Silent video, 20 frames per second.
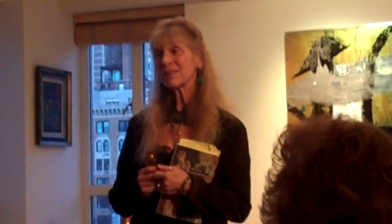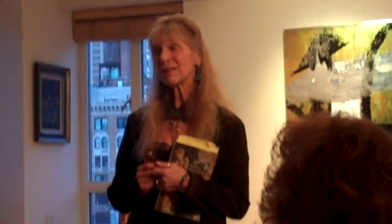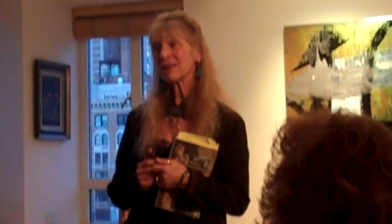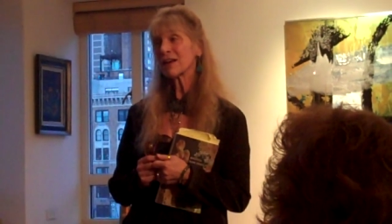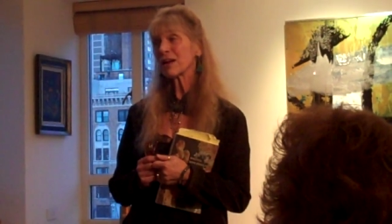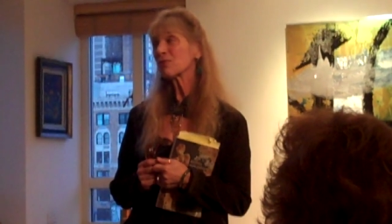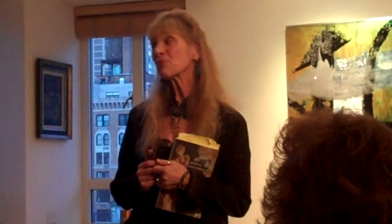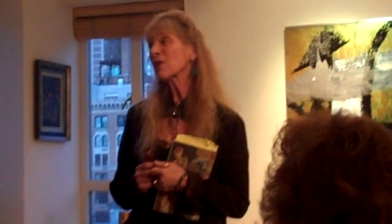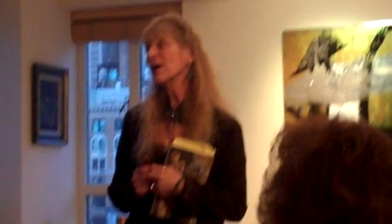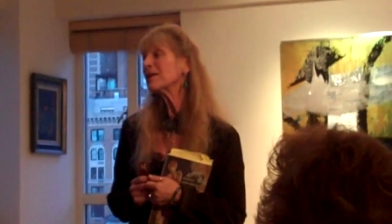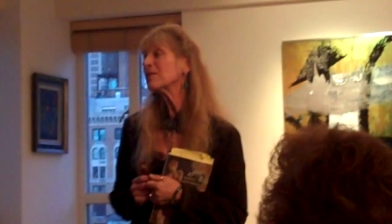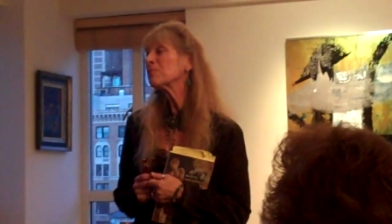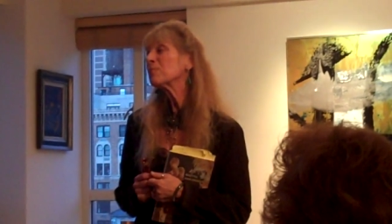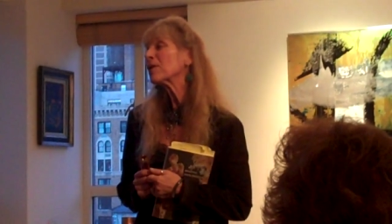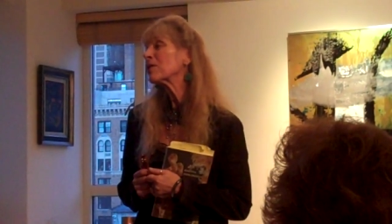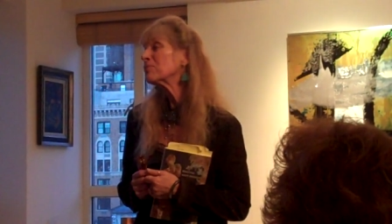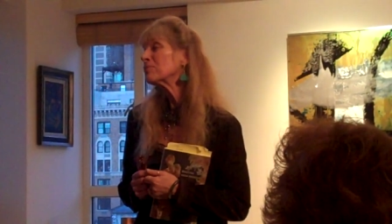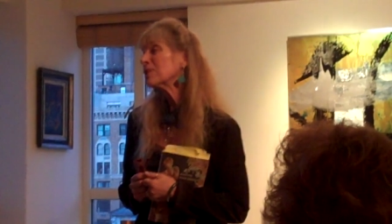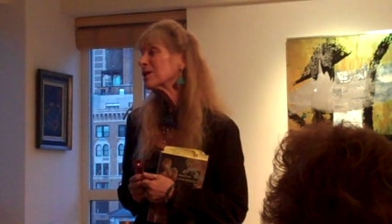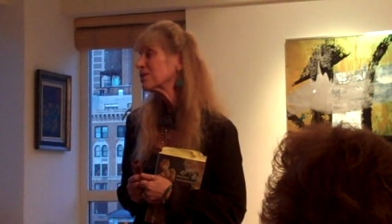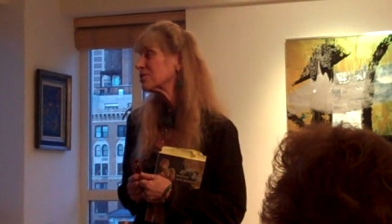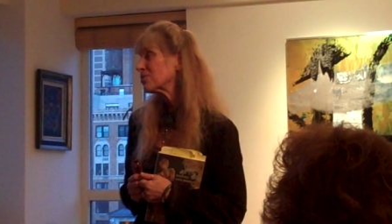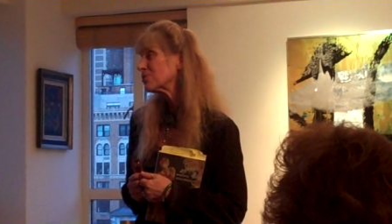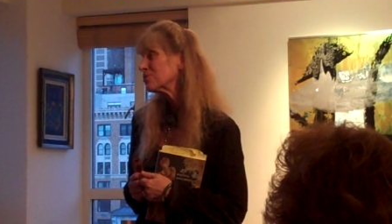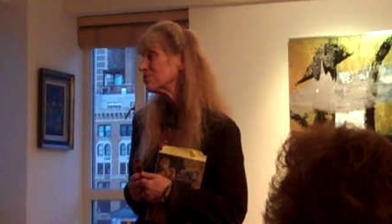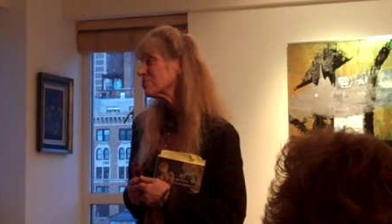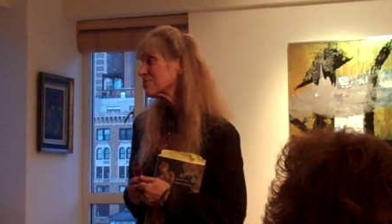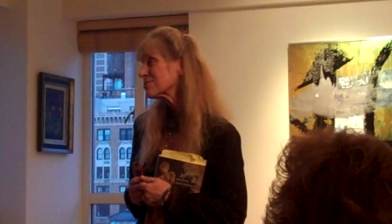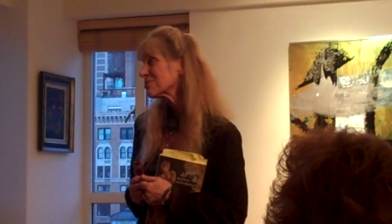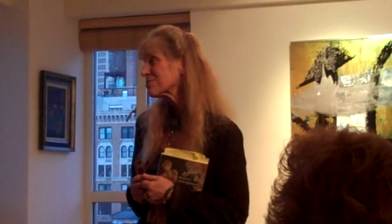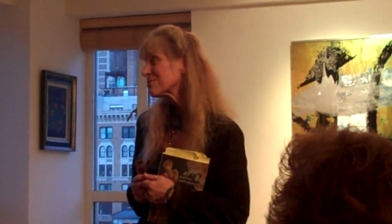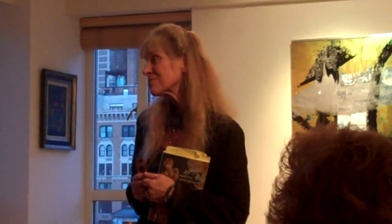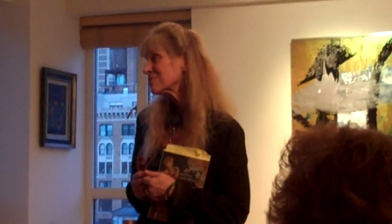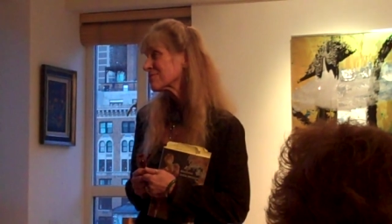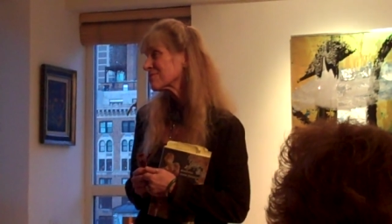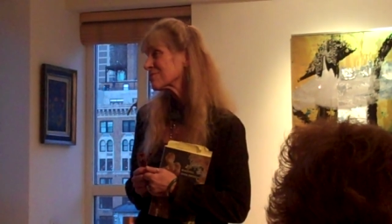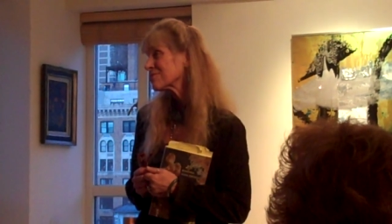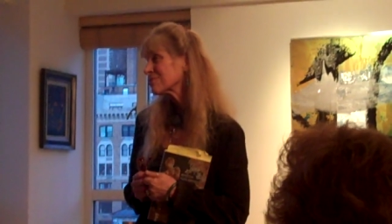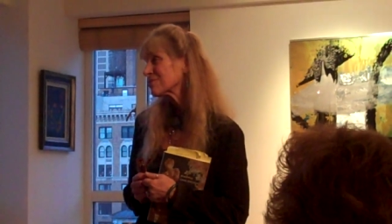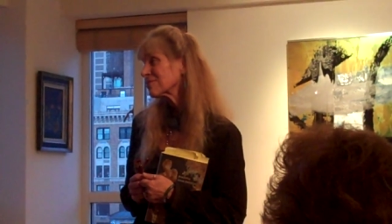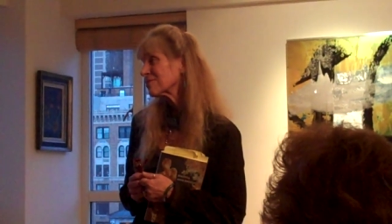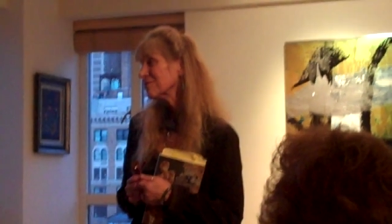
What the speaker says: and I write about my ghosts,